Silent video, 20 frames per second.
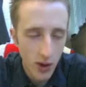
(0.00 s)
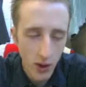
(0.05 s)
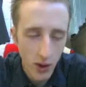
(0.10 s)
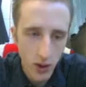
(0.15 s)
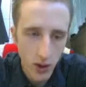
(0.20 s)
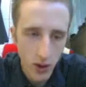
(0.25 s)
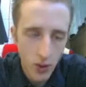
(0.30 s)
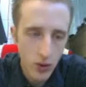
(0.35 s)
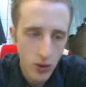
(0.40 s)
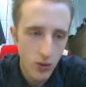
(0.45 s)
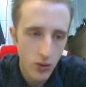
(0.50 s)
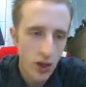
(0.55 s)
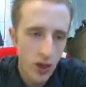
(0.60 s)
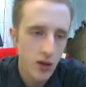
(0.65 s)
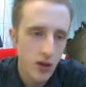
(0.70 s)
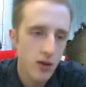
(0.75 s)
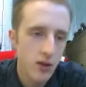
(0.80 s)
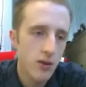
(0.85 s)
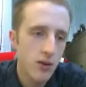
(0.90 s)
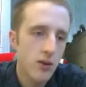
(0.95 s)
all the way to the
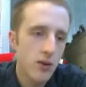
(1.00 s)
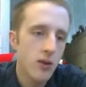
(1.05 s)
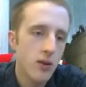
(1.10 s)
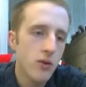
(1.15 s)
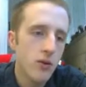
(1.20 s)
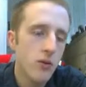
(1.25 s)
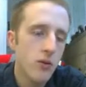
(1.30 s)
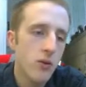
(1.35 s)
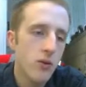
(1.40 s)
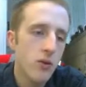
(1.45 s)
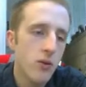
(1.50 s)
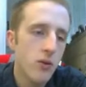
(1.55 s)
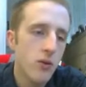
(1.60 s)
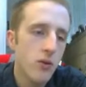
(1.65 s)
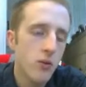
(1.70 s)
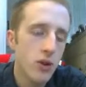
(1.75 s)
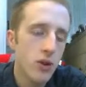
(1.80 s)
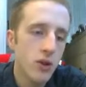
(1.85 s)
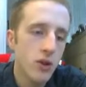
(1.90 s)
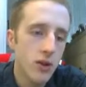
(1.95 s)
right,
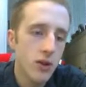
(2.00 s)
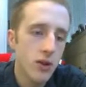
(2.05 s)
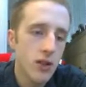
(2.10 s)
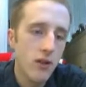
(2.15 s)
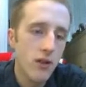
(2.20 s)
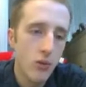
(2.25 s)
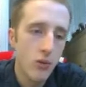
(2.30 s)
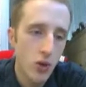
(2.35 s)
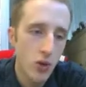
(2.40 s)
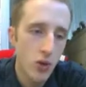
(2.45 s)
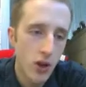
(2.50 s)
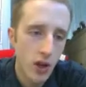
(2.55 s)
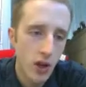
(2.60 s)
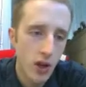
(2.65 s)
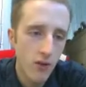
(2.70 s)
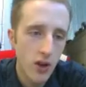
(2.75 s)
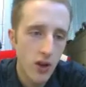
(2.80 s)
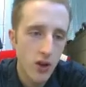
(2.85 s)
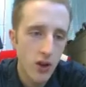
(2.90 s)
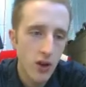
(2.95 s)
which looks even more like
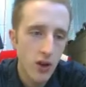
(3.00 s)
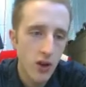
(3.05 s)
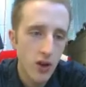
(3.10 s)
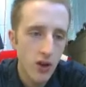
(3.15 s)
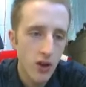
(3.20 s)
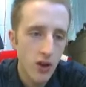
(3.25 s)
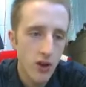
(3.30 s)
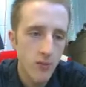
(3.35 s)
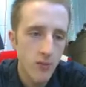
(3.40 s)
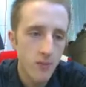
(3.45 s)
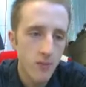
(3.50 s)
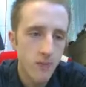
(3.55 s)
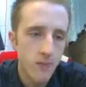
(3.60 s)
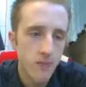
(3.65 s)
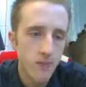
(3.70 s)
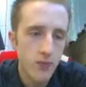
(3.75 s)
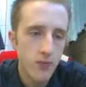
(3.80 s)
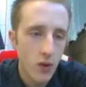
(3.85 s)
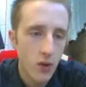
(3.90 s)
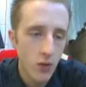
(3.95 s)
a Venn diagram
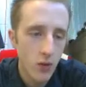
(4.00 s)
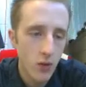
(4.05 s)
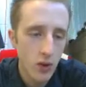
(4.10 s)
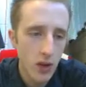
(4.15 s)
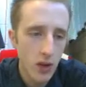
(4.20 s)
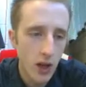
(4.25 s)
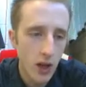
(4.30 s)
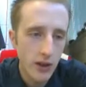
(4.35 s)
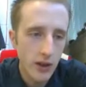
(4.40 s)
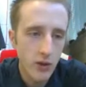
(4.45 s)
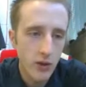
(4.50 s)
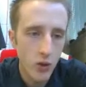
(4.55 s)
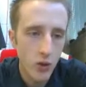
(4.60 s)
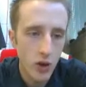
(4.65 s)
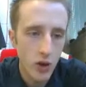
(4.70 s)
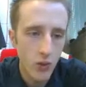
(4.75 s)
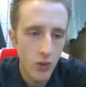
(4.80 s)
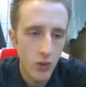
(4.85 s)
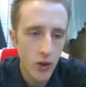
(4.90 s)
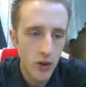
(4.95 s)
with
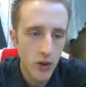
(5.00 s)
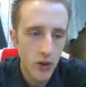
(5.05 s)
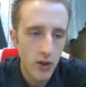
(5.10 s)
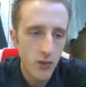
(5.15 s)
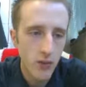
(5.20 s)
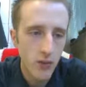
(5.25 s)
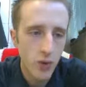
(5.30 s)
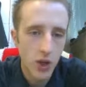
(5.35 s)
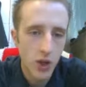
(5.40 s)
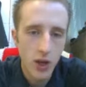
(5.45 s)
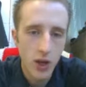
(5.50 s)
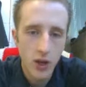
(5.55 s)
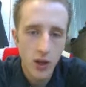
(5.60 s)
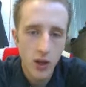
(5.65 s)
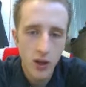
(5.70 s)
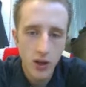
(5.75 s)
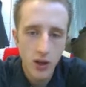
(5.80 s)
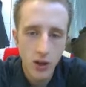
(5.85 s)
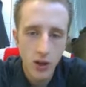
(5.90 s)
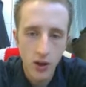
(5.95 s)
XOR Weld.
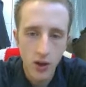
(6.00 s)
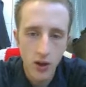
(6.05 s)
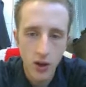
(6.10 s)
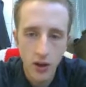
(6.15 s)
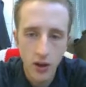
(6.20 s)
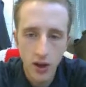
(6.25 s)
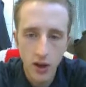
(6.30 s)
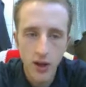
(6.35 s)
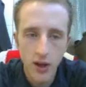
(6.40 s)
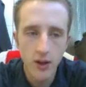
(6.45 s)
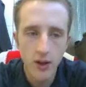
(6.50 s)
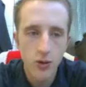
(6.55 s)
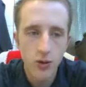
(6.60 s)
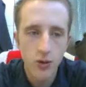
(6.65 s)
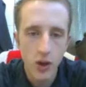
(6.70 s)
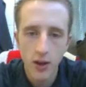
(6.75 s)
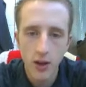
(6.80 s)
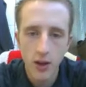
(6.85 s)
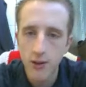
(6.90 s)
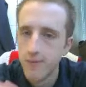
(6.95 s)
Click on that.
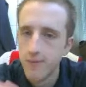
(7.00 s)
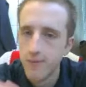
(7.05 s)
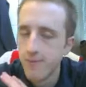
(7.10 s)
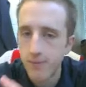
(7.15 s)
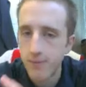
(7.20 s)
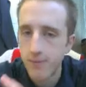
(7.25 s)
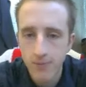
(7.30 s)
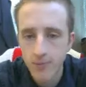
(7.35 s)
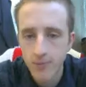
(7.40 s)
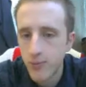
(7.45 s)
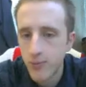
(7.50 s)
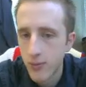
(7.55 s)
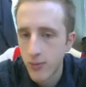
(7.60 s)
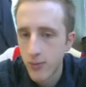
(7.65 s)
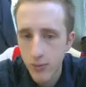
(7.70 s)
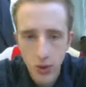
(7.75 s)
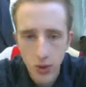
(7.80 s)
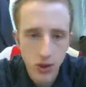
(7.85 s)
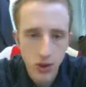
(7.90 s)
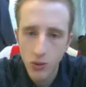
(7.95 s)

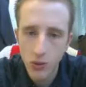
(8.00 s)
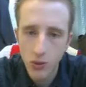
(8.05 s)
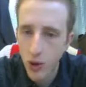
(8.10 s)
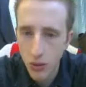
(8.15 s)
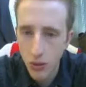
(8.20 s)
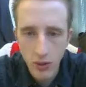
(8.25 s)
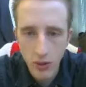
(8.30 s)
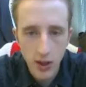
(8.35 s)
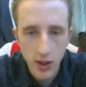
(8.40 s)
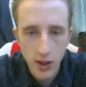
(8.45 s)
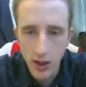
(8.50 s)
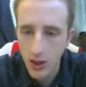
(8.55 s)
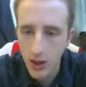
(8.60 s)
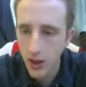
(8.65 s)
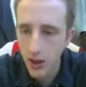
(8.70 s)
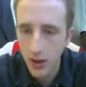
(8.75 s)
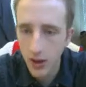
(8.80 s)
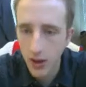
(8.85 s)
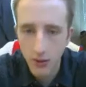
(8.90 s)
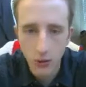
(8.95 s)
Mr. Marble, it did
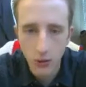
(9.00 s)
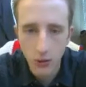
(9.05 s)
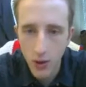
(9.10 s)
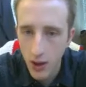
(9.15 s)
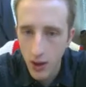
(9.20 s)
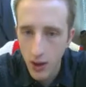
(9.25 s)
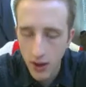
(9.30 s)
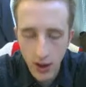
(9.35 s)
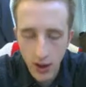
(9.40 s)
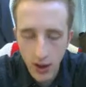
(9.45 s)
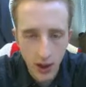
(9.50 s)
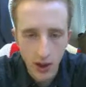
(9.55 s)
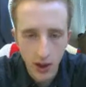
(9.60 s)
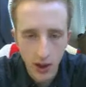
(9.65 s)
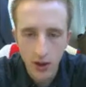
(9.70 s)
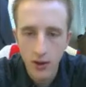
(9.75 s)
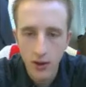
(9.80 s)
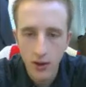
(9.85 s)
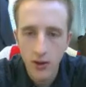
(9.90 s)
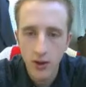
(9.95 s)
nothing. What the
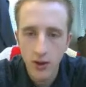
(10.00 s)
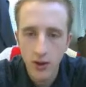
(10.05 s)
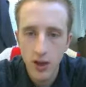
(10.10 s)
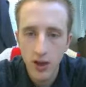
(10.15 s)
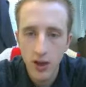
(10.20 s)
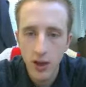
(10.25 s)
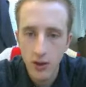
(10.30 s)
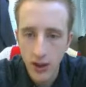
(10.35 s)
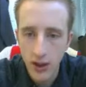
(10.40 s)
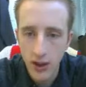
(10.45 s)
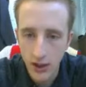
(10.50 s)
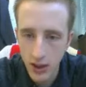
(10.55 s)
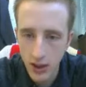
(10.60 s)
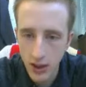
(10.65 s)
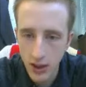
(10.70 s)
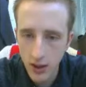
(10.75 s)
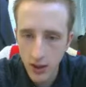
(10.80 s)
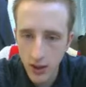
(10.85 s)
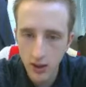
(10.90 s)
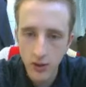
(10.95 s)
heck? Actually, it
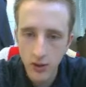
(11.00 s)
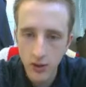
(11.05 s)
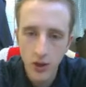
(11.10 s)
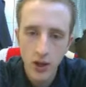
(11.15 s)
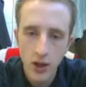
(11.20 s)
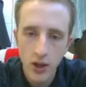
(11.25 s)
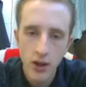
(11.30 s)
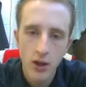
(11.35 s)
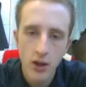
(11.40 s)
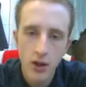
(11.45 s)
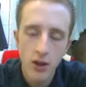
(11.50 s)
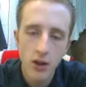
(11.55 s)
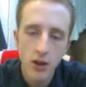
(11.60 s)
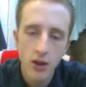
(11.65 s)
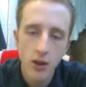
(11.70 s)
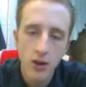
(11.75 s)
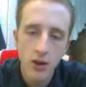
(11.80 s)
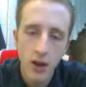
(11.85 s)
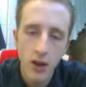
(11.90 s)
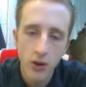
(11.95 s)
did.
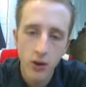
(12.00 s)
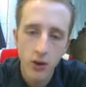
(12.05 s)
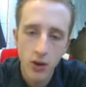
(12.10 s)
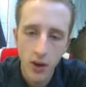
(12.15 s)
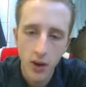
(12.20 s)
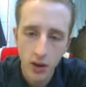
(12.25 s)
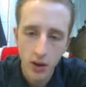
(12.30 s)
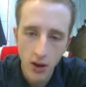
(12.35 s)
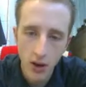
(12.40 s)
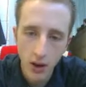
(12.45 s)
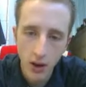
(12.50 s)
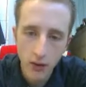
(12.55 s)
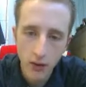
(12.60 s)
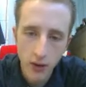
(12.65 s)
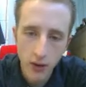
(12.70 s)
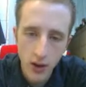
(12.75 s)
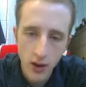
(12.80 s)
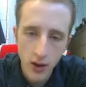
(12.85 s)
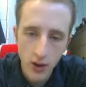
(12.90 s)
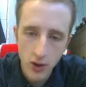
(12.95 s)
You now click
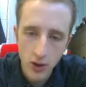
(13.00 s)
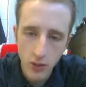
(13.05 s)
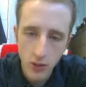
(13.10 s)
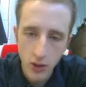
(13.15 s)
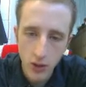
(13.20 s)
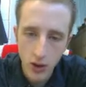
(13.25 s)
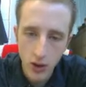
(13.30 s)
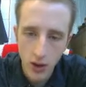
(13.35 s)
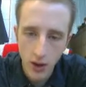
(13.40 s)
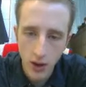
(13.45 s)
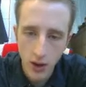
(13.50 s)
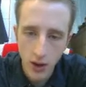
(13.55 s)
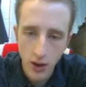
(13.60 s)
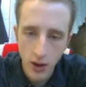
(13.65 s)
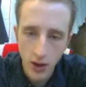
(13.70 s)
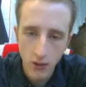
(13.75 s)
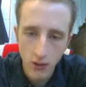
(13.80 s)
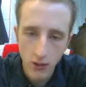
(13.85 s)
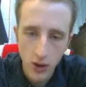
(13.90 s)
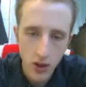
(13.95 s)
off, and you should be able to click
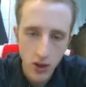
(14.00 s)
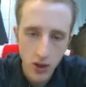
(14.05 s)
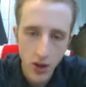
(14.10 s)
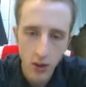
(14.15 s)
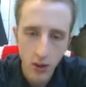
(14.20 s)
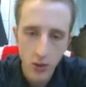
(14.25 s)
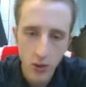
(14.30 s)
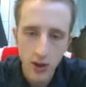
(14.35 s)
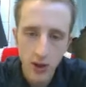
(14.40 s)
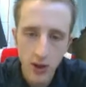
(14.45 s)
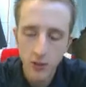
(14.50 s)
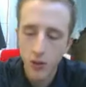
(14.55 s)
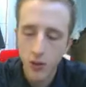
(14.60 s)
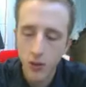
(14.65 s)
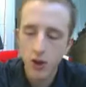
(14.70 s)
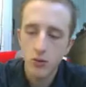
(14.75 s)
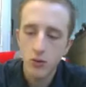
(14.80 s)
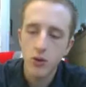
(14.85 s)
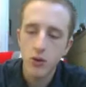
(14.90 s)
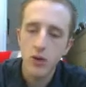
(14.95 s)
off the top and the
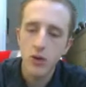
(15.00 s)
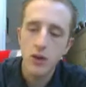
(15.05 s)
bottom of the